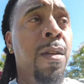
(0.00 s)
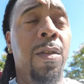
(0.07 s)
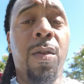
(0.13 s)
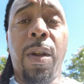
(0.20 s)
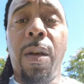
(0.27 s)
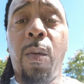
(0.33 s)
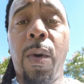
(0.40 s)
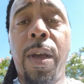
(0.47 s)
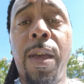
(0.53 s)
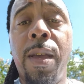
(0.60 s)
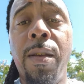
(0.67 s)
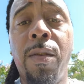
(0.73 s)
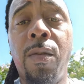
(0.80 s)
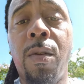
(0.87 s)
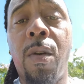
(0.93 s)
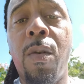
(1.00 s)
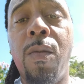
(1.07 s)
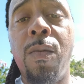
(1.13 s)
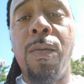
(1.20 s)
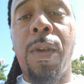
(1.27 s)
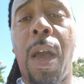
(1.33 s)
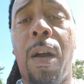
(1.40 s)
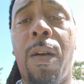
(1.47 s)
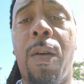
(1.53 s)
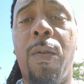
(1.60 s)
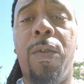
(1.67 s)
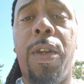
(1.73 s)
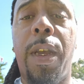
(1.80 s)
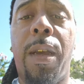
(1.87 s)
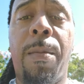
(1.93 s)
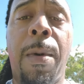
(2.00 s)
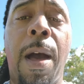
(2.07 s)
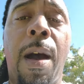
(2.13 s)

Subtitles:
so that way, you know, y'all can go check him